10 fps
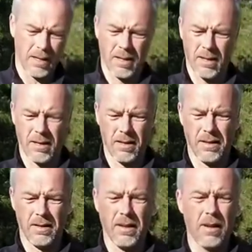
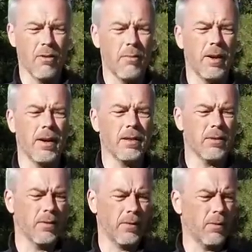the arrow pass
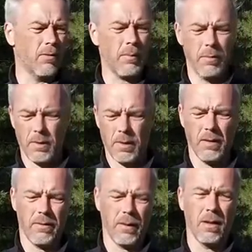of
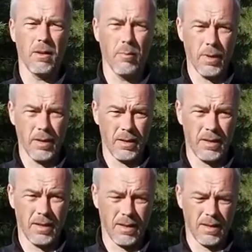the Nomad
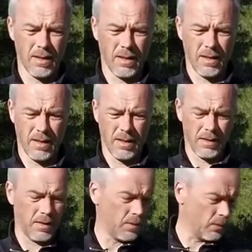Tatar
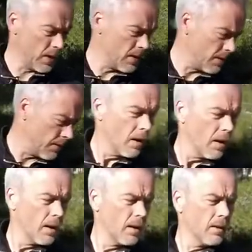is suede.
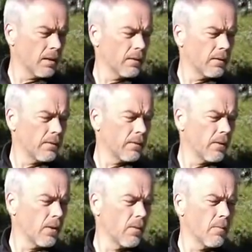
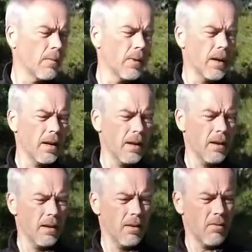On
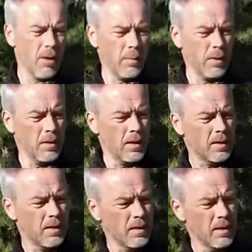my Raptor,
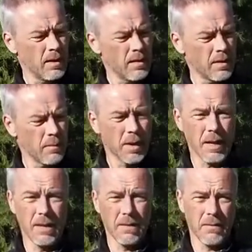it's still some
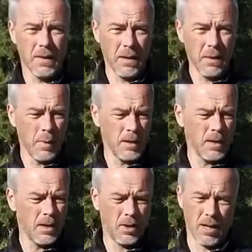kind of leather, but
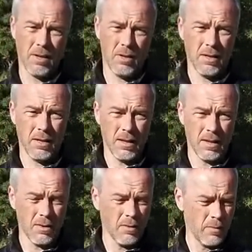he changed it
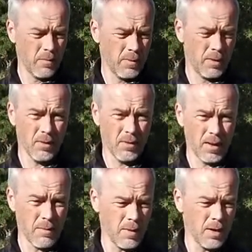now because
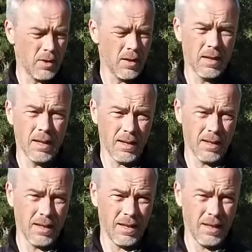I mentioned that,
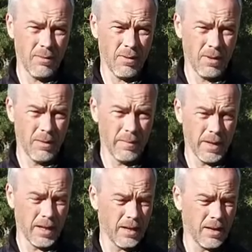and he will
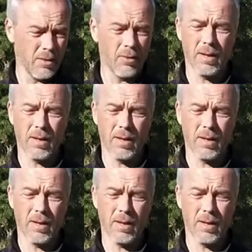make now,